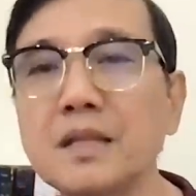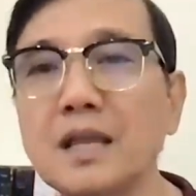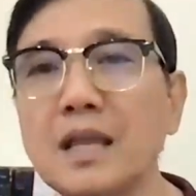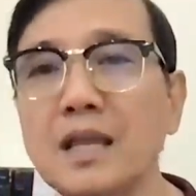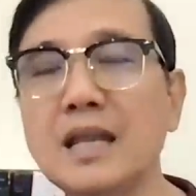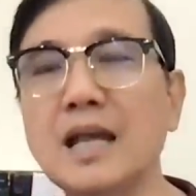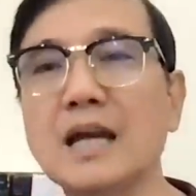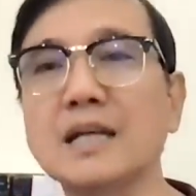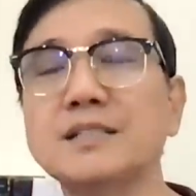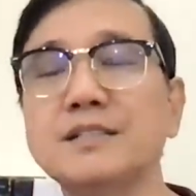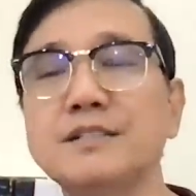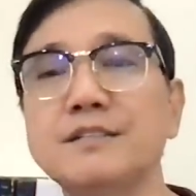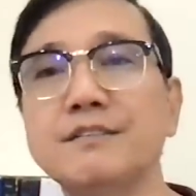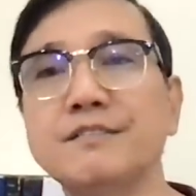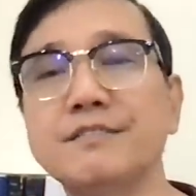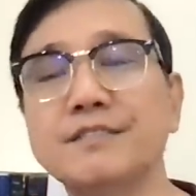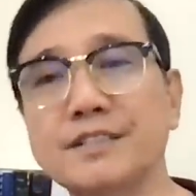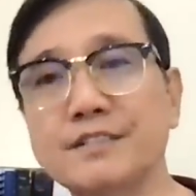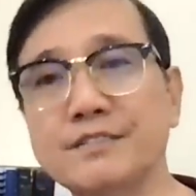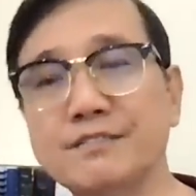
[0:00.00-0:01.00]

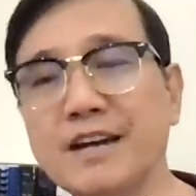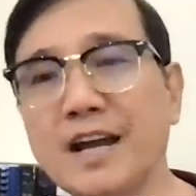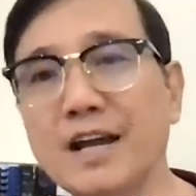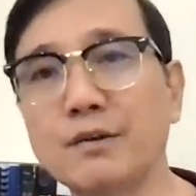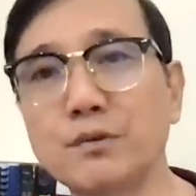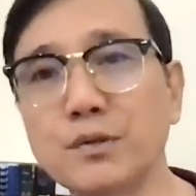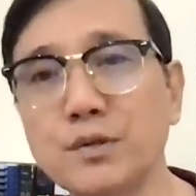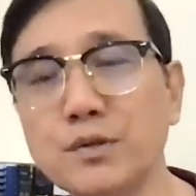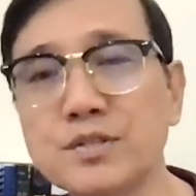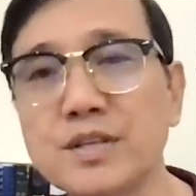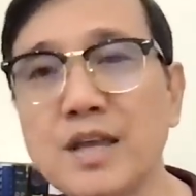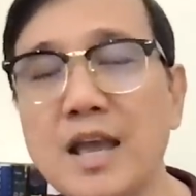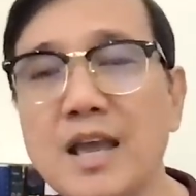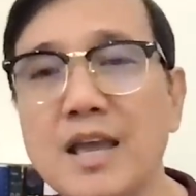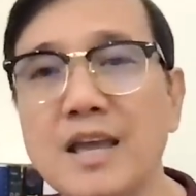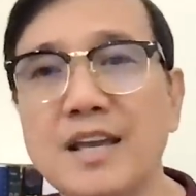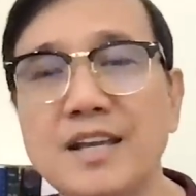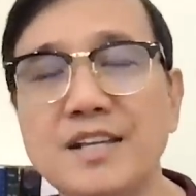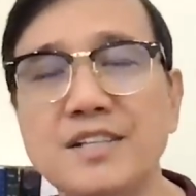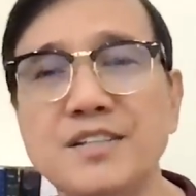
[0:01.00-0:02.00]
Inactivated virus
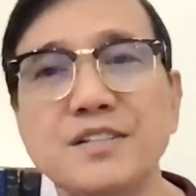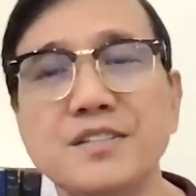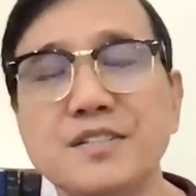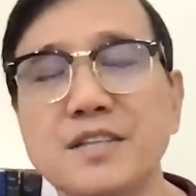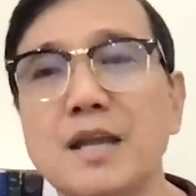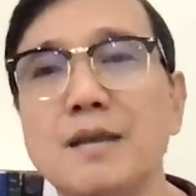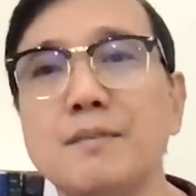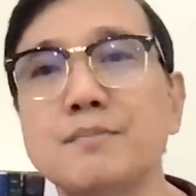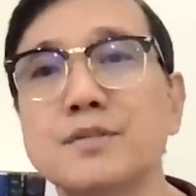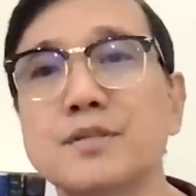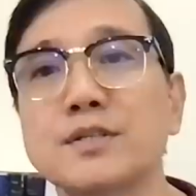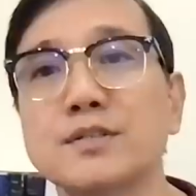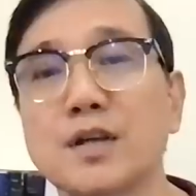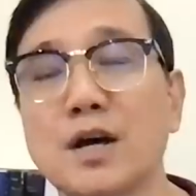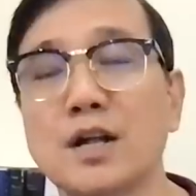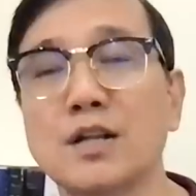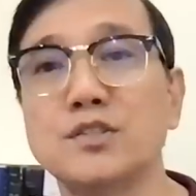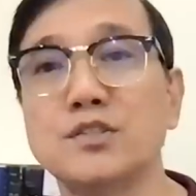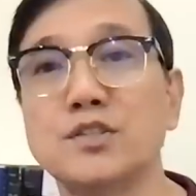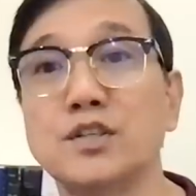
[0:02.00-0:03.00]
is the same
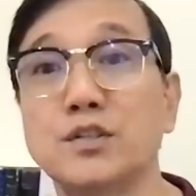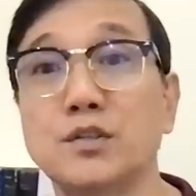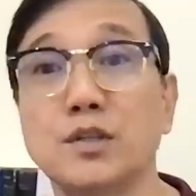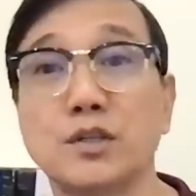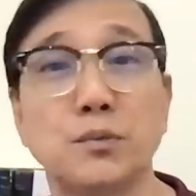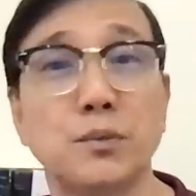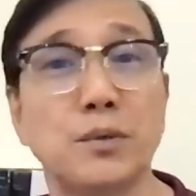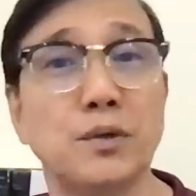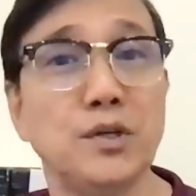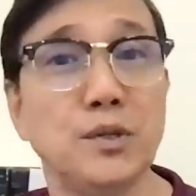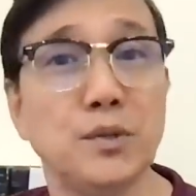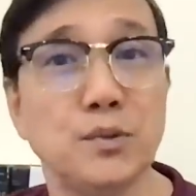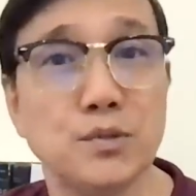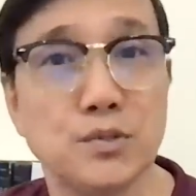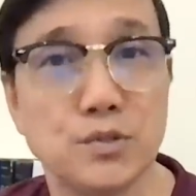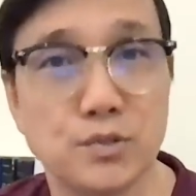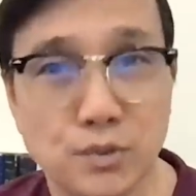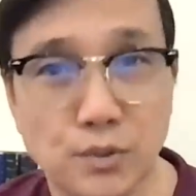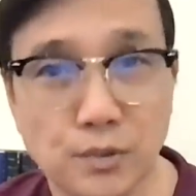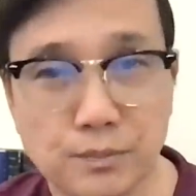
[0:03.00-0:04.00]
technology that we're
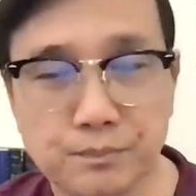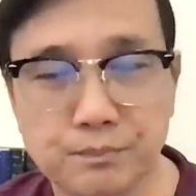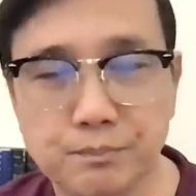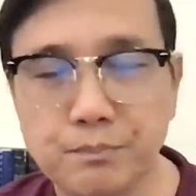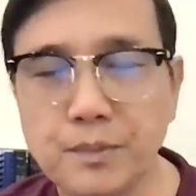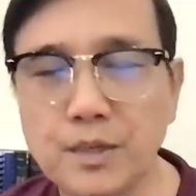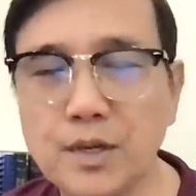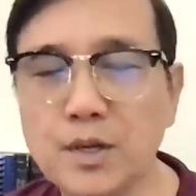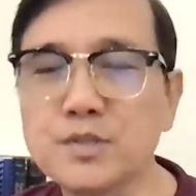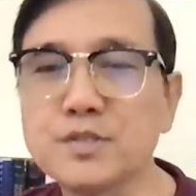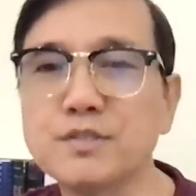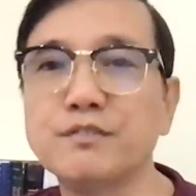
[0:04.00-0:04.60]
used to because